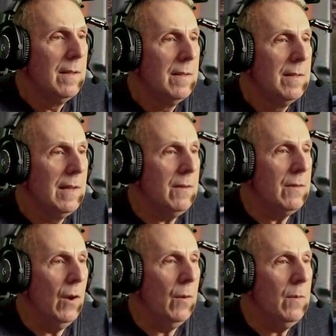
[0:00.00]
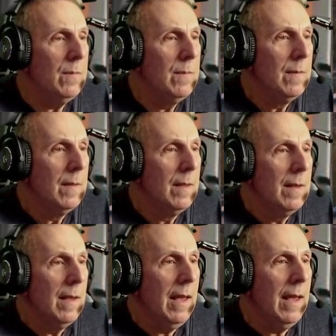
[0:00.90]
They don't know.
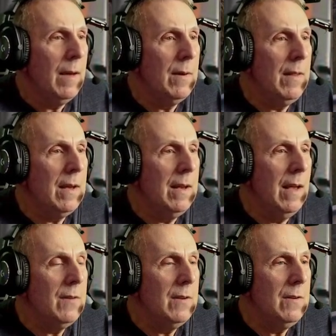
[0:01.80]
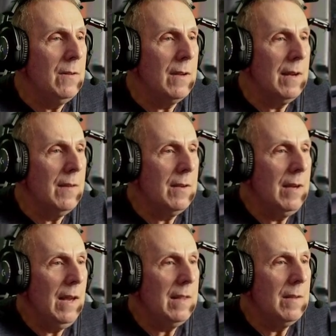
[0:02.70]
And what are they going to have to do? They're going to have to
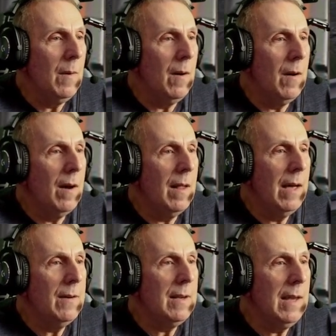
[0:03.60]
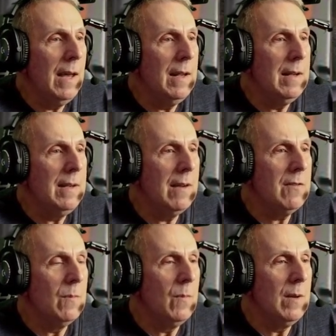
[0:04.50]
take them all out again and test
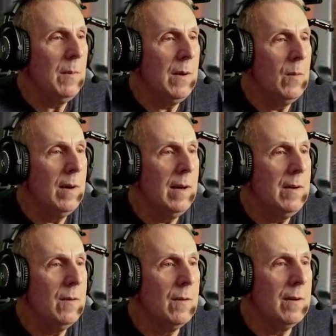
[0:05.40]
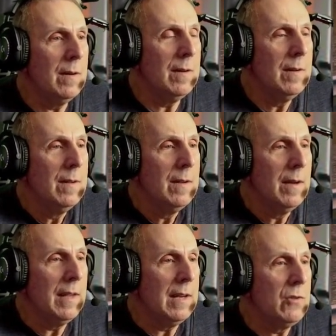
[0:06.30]
them one by one, or
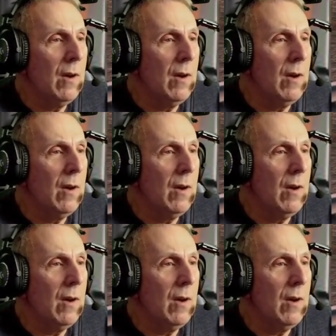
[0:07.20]
they're going to drop